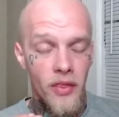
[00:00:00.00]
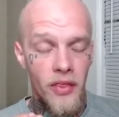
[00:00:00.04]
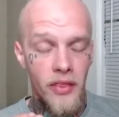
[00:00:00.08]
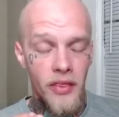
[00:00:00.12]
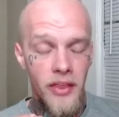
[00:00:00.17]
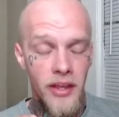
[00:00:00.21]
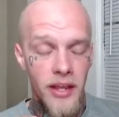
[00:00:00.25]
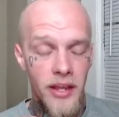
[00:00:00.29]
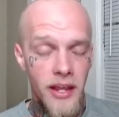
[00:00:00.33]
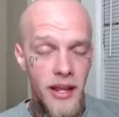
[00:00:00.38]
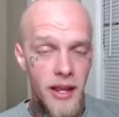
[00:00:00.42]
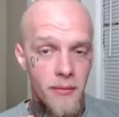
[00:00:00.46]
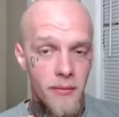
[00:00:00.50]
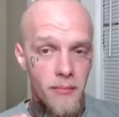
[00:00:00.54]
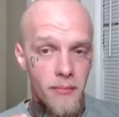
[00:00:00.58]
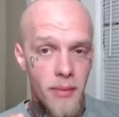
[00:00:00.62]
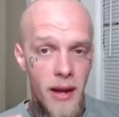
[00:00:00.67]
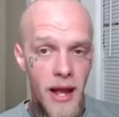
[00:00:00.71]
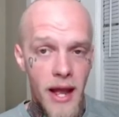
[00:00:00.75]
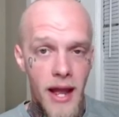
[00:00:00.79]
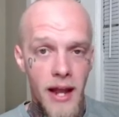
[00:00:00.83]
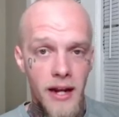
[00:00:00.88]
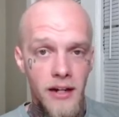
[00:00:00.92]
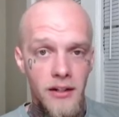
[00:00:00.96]

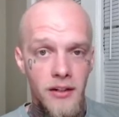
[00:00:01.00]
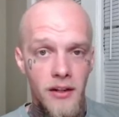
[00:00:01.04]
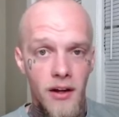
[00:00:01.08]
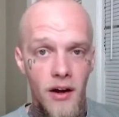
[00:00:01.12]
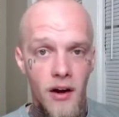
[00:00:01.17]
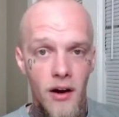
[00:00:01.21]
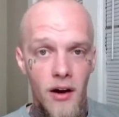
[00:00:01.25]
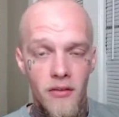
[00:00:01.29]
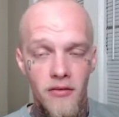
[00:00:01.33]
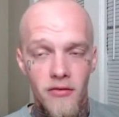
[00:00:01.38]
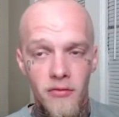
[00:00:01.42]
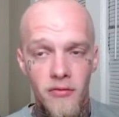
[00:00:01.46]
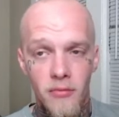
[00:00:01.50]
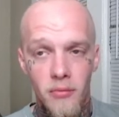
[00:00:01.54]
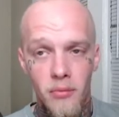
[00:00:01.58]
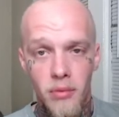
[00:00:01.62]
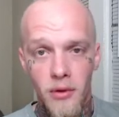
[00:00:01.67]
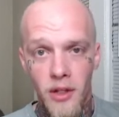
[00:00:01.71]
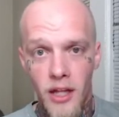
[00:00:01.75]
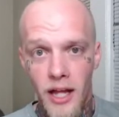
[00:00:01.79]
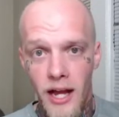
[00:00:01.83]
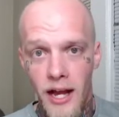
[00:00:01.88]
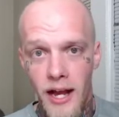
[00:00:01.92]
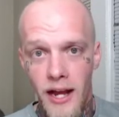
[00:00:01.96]
impact of
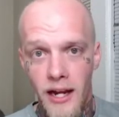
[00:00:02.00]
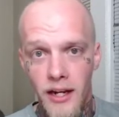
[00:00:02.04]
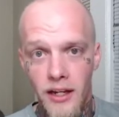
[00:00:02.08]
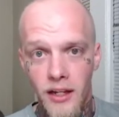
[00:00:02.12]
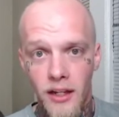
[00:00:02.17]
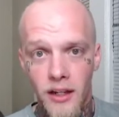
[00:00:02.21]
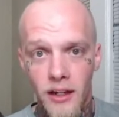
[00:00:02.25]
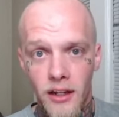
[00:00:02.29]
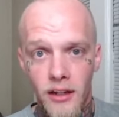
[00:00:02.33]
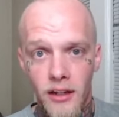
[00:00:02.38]
black